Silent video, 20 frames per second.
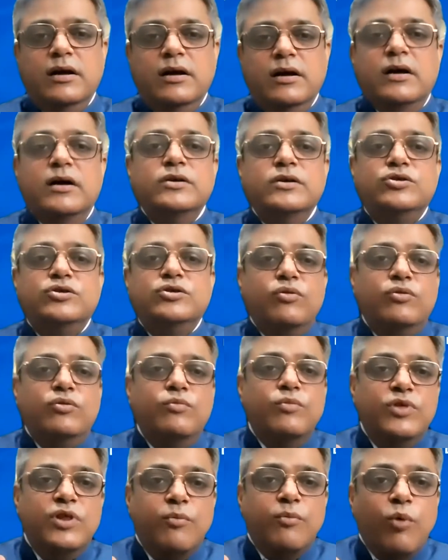So
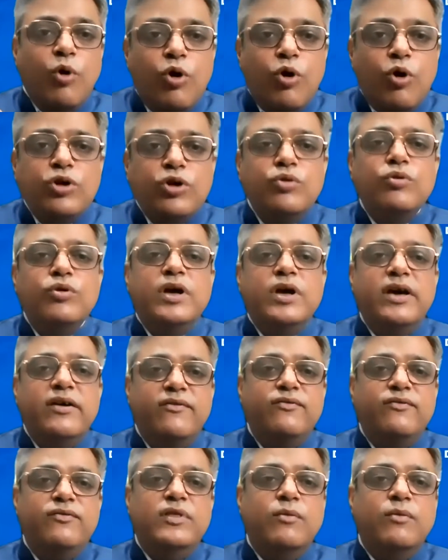the more you
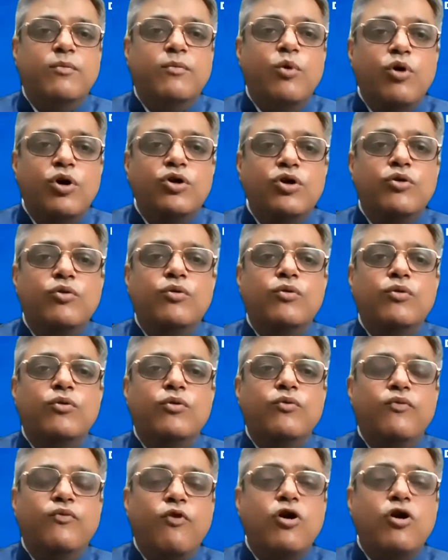give, the more you
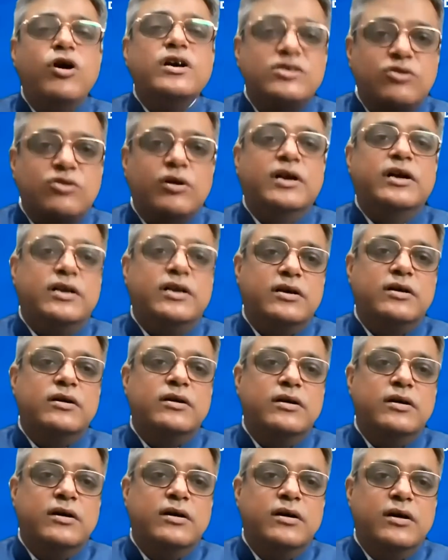focus on it,
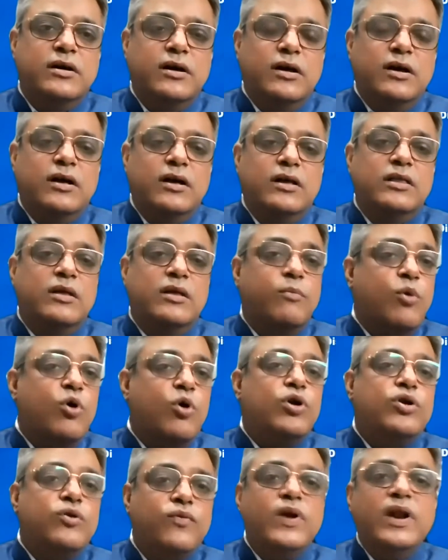the more
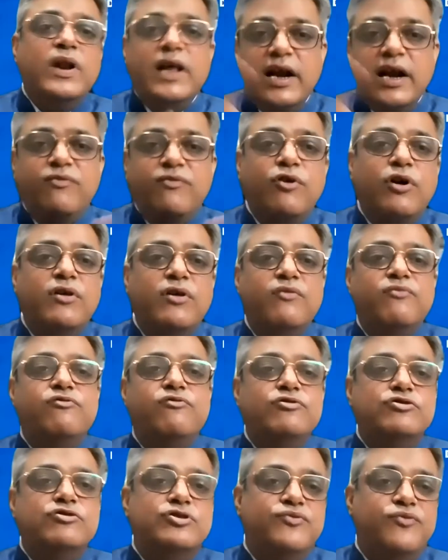you will get for your
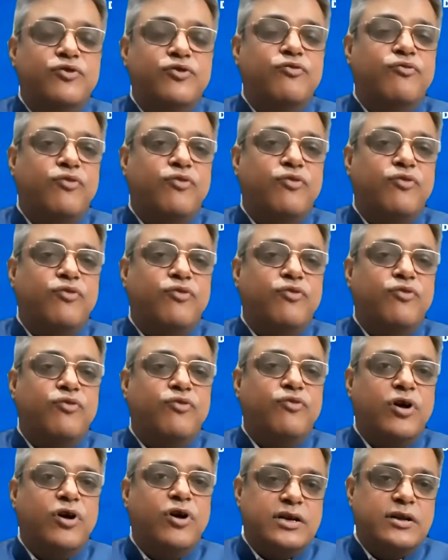
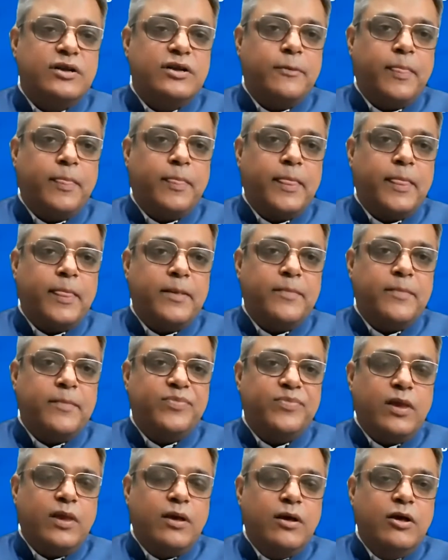future.
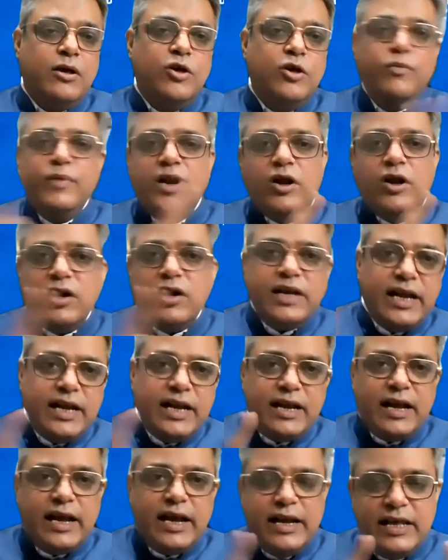You may not get
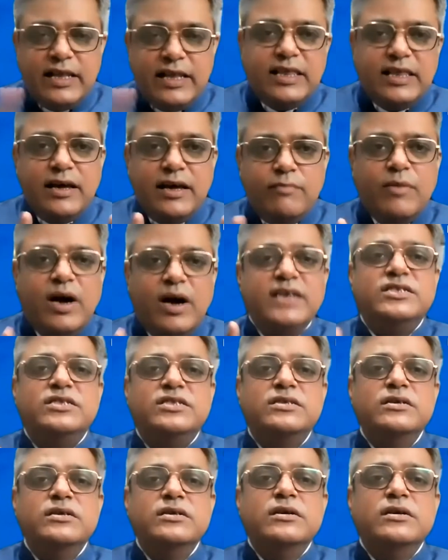anything much
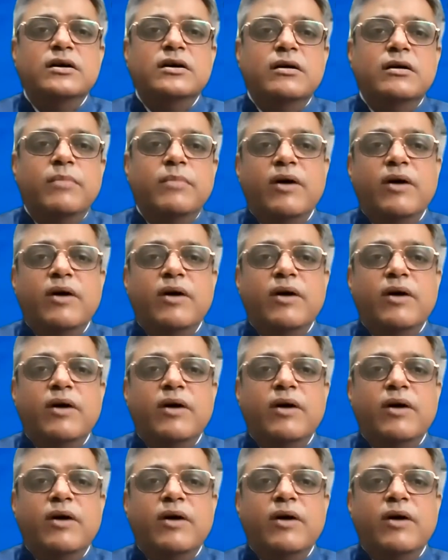by